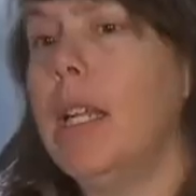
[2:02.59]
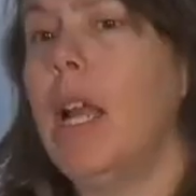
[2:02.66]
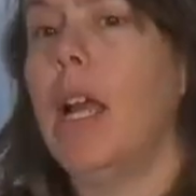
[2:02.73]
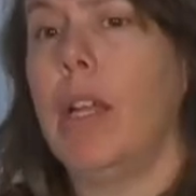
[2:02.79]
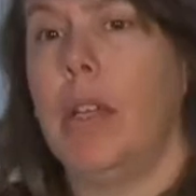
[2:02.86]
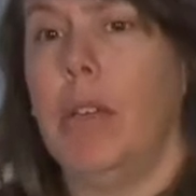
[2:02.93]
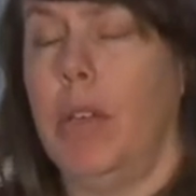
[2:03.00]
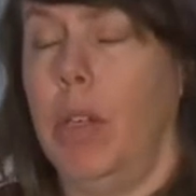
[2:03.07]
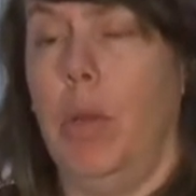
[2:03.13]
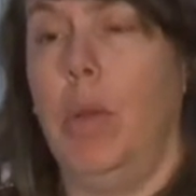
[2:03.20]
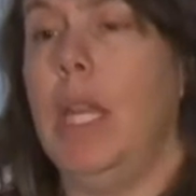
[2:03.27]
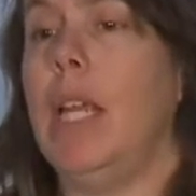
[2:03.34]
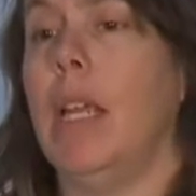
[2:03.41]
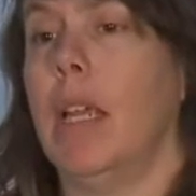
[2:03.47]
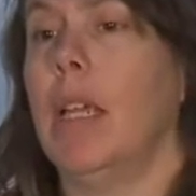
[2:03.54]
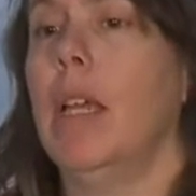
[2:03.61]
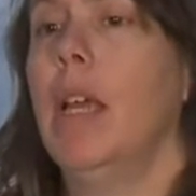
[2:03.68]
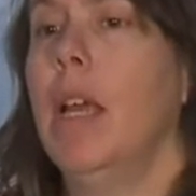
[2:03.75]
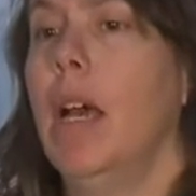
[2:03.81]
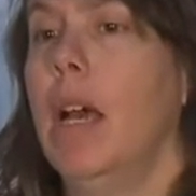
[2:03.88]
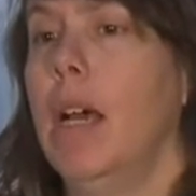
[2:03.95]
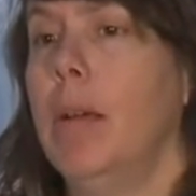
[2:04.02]
not unique
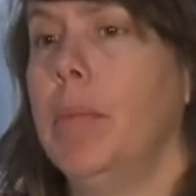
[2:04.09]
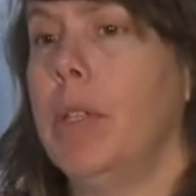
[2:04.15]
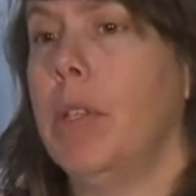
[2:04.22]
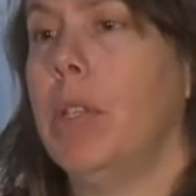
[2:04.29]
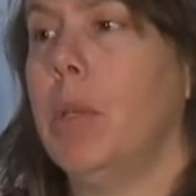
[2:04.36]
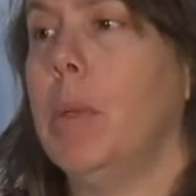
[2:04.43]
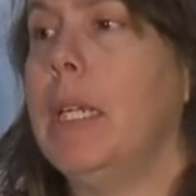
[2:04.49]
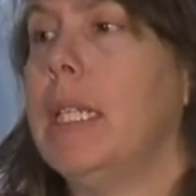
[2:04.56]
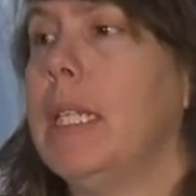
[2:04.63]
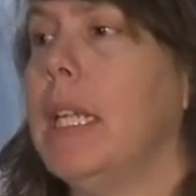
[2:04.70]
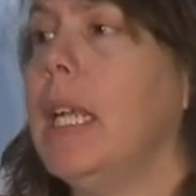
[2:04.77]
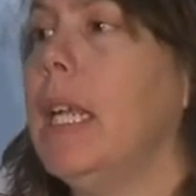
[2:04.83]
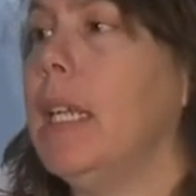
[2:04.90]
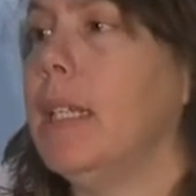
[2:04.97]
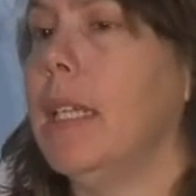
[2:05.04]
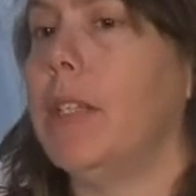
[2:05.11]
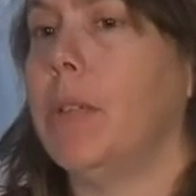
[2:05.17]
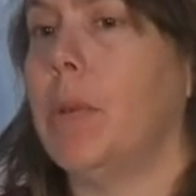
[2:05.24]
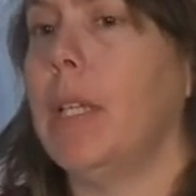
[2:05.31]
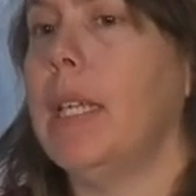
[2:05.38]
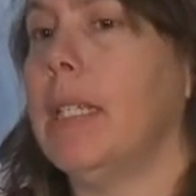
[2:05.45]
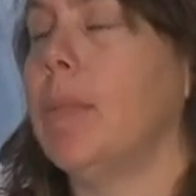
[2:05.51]
to the Twin Cities. It's
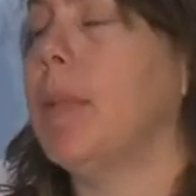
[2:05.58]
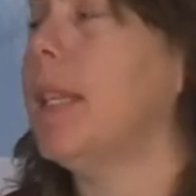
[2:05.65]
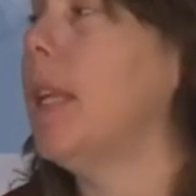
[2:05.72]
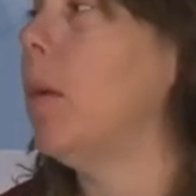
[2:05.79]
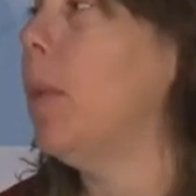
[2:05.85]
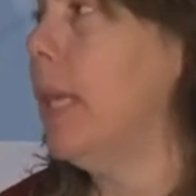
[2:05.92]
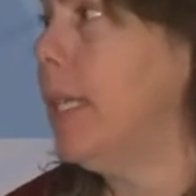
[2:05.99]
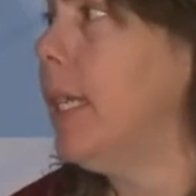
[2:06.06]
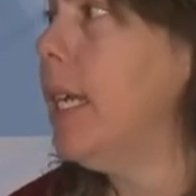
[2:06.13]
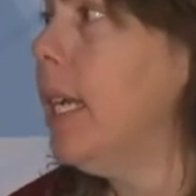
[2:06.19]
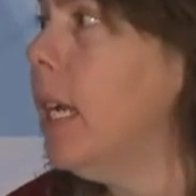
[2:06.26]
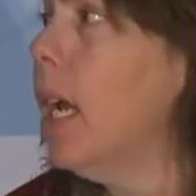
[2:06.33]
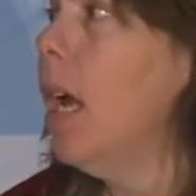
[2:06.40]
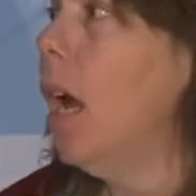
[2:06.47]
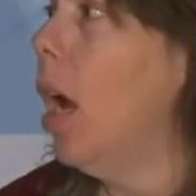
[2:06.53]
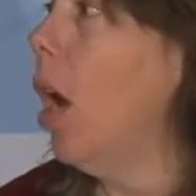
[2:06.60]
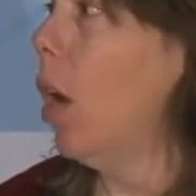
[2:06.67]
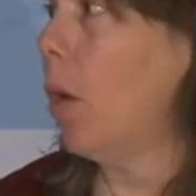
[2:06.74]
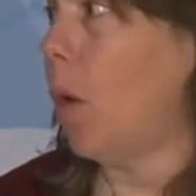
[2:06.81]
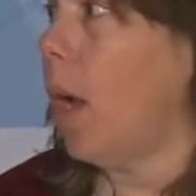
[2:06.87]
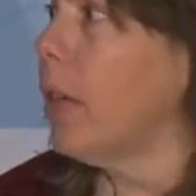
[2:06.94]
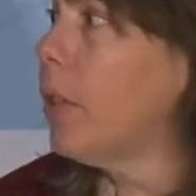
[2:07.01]
really something that we see
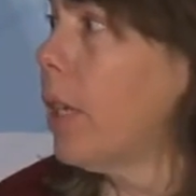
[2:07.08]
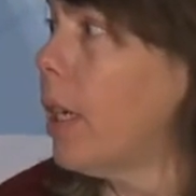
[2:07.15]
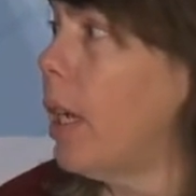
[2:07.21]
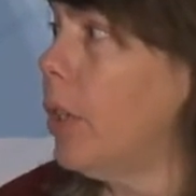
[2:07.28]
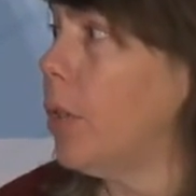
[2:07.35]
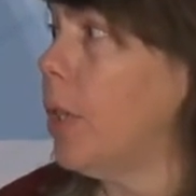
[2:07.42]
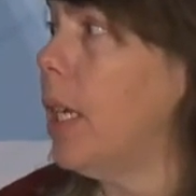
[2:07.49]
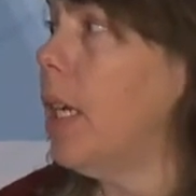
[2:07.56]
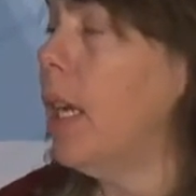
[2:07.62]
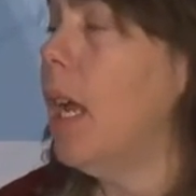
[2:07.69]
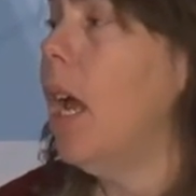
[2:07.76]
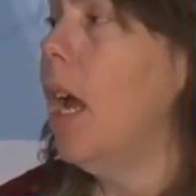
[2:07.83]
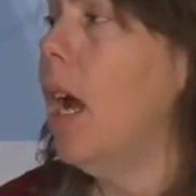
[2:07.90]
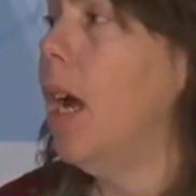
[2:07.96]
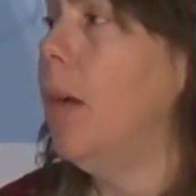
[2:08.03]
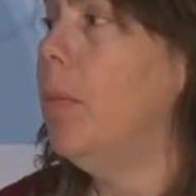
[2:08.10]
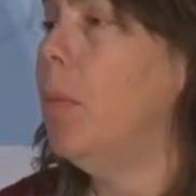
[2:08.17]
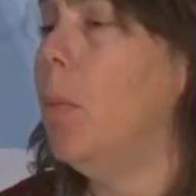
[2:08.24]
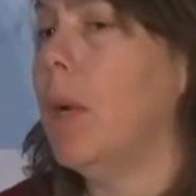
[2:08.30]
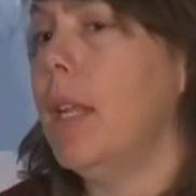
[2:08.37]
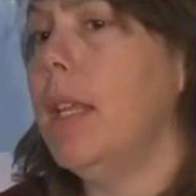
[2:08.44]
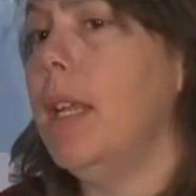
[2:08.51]
across the country.
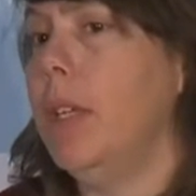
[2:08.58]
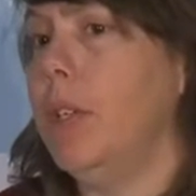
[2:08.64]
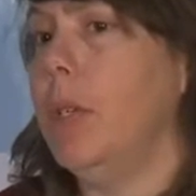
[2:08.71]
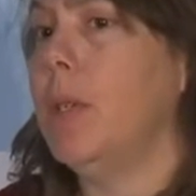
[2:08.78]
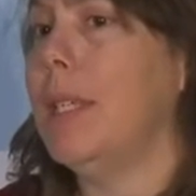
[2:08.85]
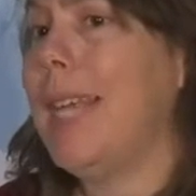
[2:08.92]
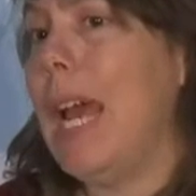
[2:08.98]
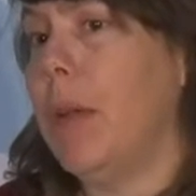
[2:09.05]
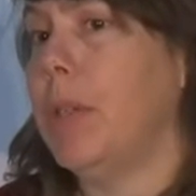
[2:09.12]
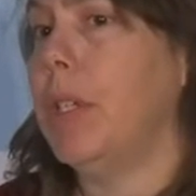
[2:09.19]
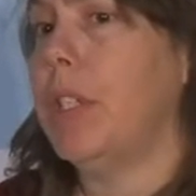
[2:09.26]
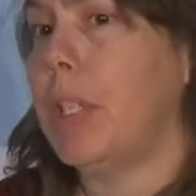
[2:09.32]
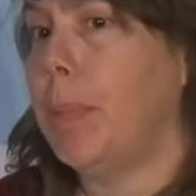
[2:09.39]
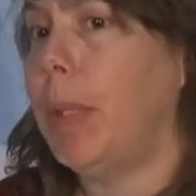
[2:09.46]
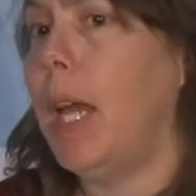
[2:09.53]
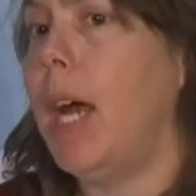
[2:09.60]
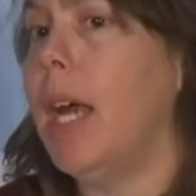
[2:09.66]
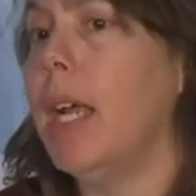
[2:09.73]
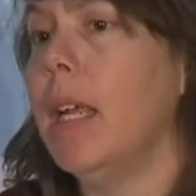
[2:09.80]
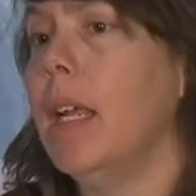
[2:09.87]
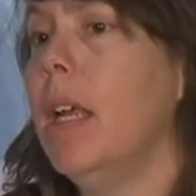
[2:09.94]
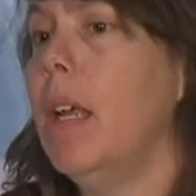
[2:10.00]
One of the issues is housing
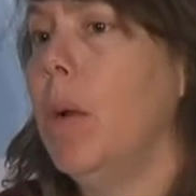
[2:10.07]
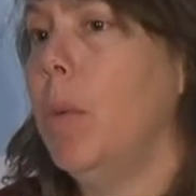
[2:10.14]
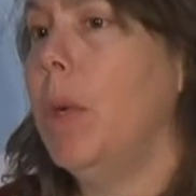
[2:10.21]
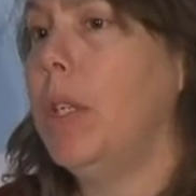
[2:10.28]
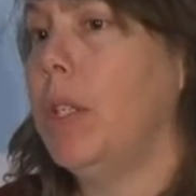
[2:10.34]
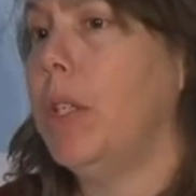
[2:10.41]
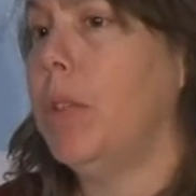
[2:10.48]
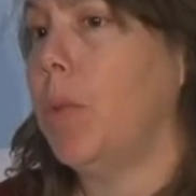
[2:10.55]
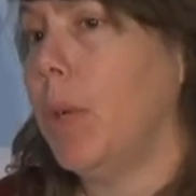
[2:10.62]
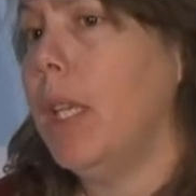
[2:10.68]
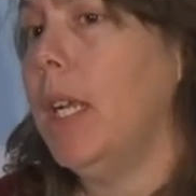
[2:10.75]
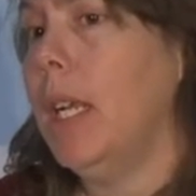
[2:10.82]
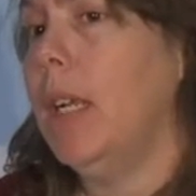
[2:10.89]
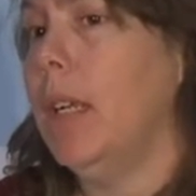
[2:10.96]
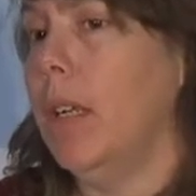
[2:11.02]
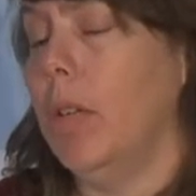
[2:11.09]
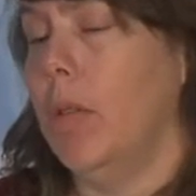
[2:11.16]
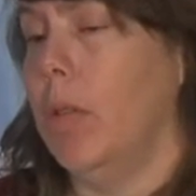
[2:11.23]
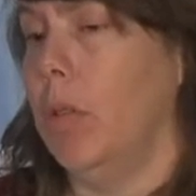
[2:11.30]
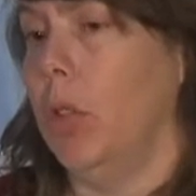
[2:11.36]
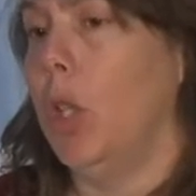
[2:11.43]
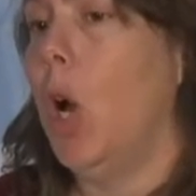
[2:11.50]
supply, which is really
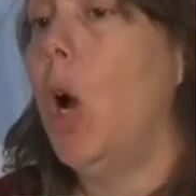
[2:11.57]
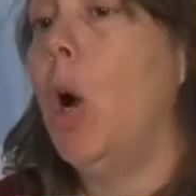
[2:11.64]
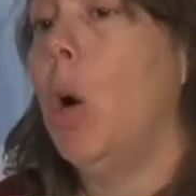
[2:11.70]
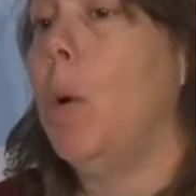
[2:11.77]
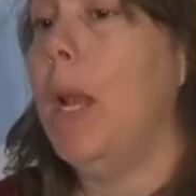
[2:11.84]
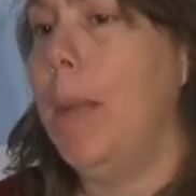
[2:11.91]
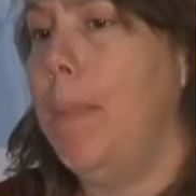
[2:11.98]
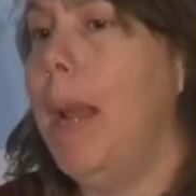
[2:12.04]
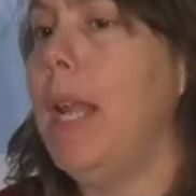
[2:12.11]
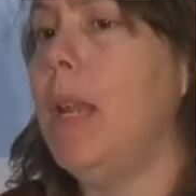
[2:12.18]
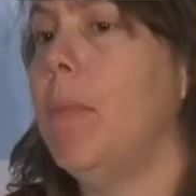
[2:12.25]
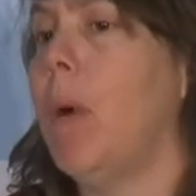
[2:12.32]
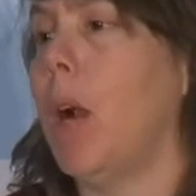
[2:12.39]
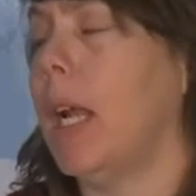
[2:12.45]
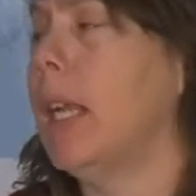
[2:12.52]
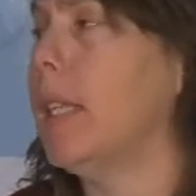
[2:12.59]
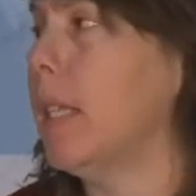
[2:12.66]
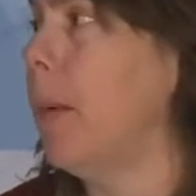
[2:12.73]
low in many markets